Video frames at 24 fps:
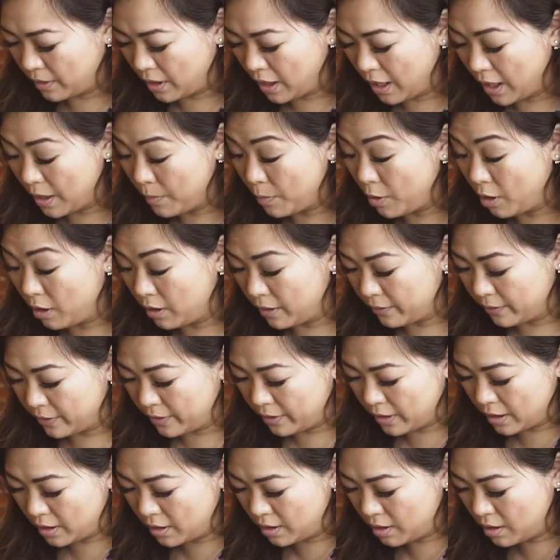eyeball
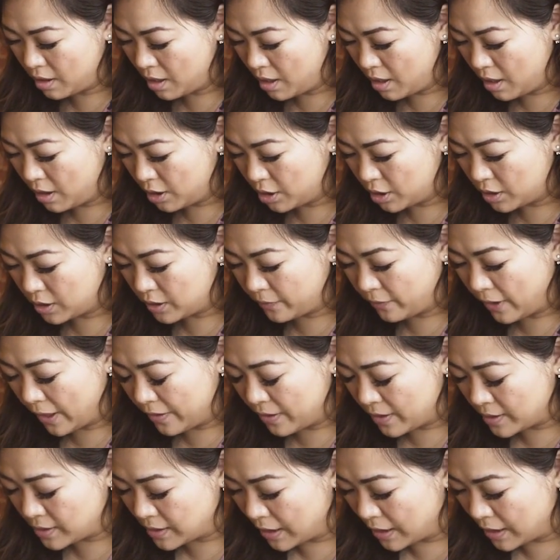everything, just find the